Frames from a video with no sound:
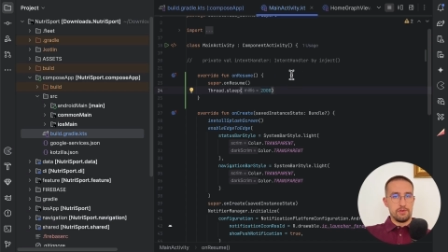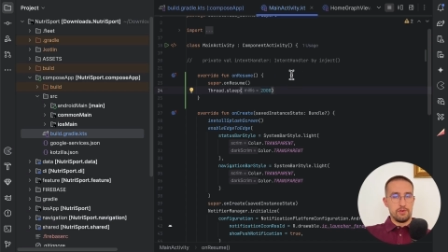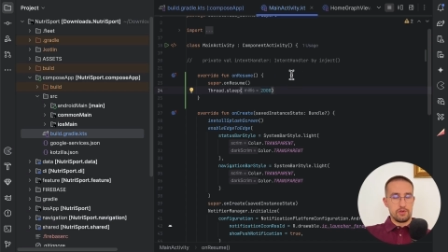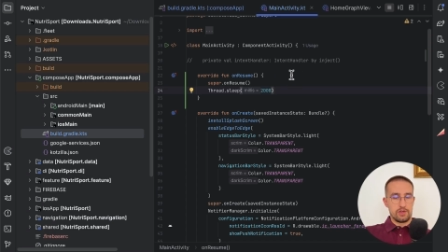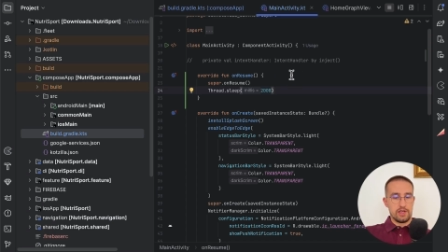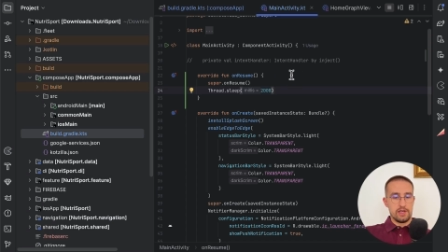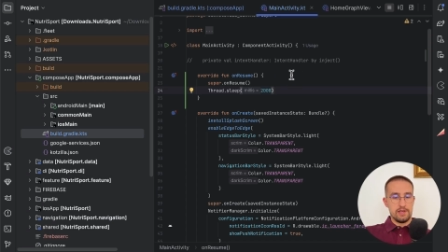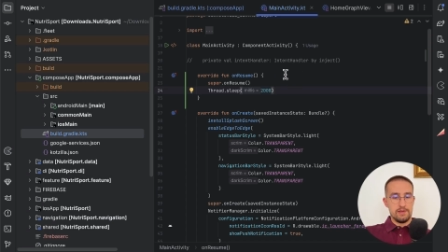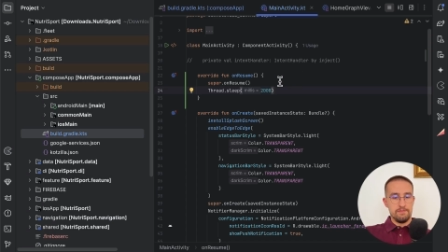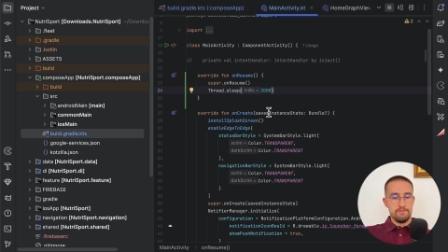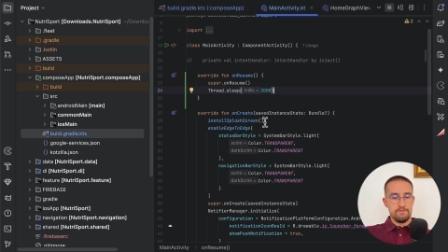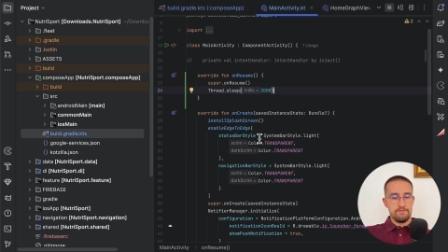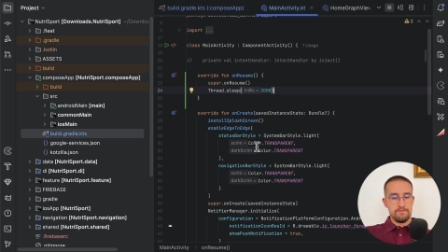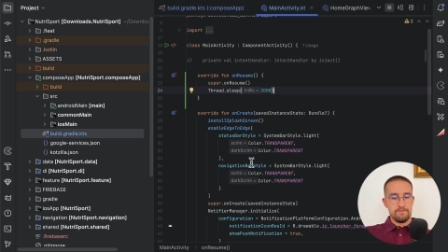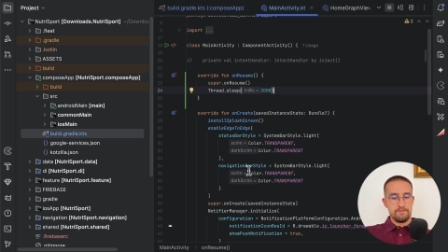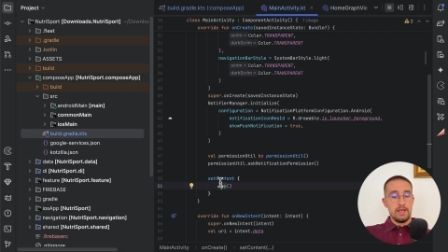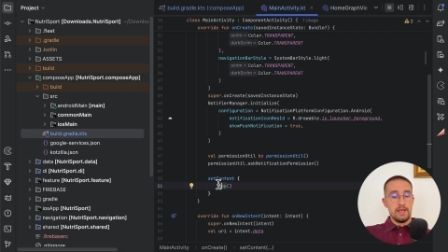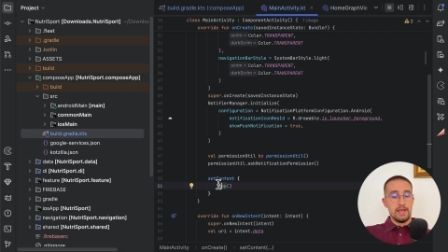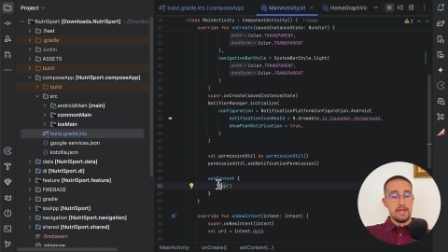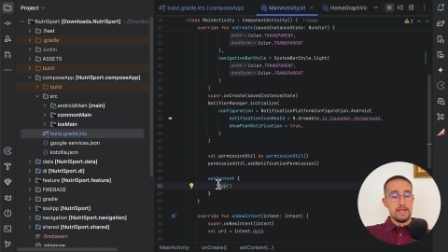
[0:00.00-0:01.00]
okay?
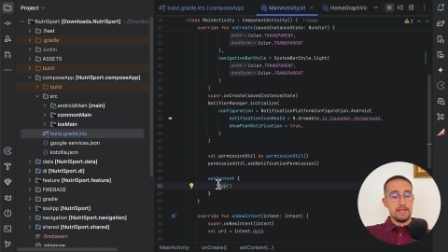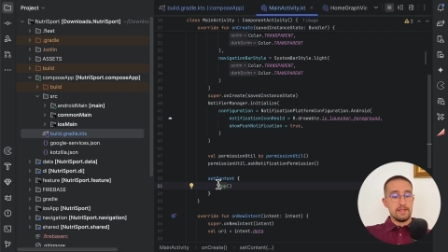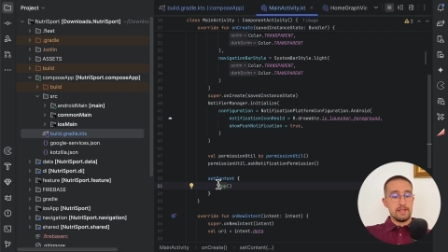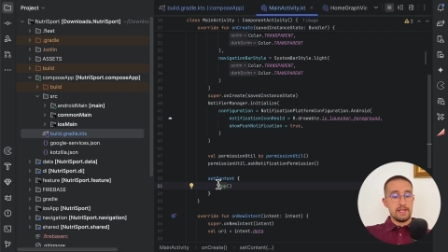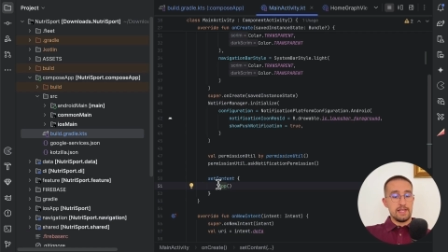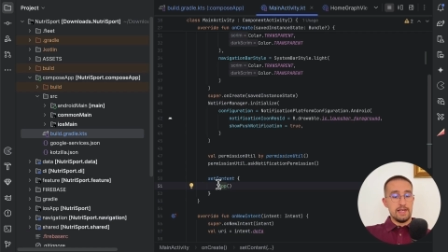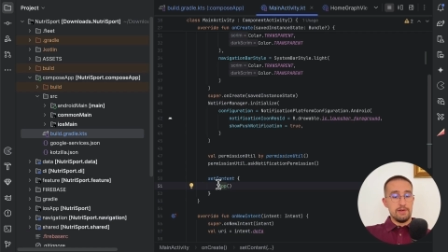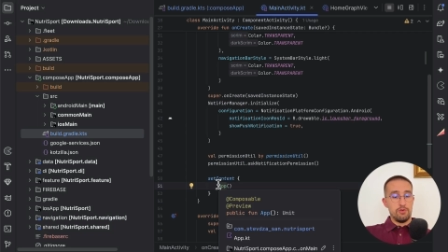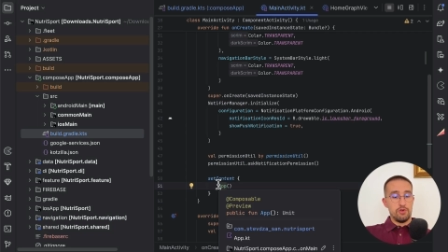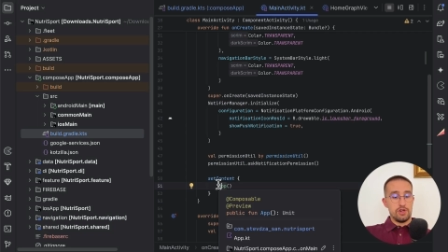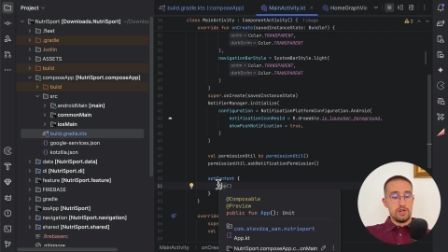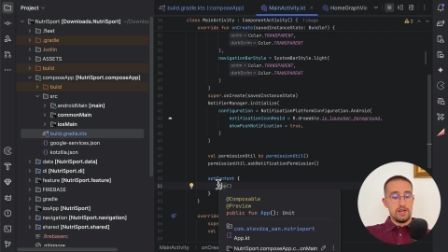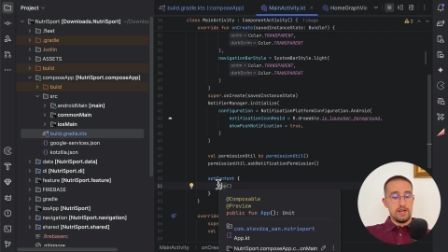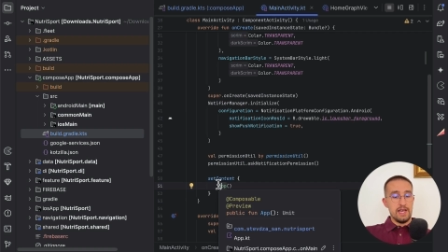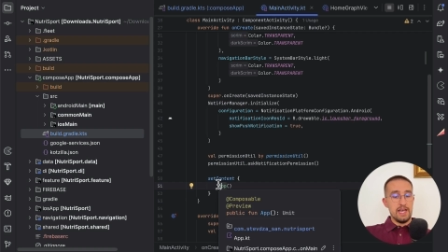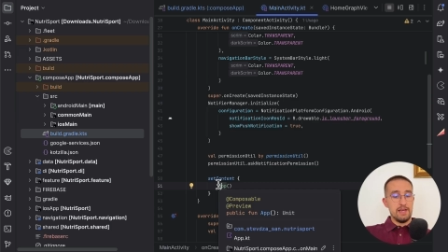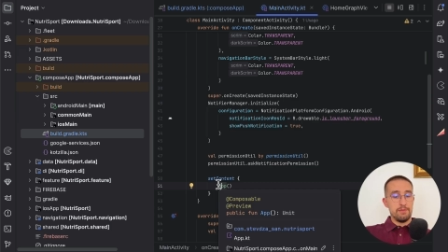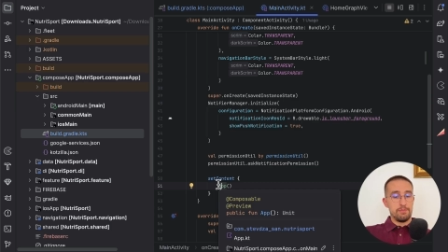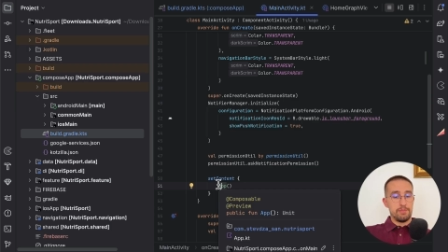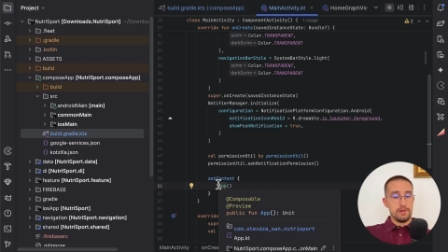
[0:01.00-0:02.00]
And in our
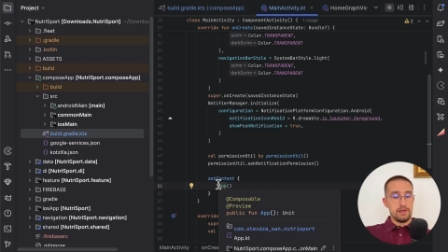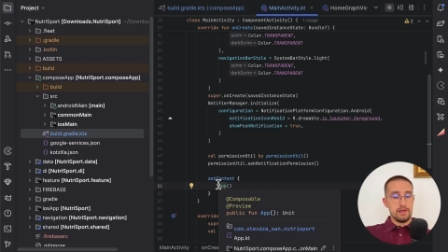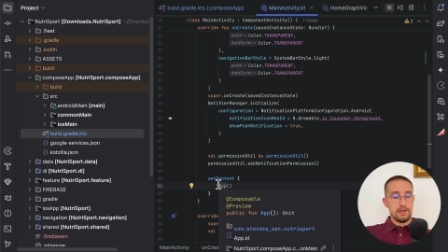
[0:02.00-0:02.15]
app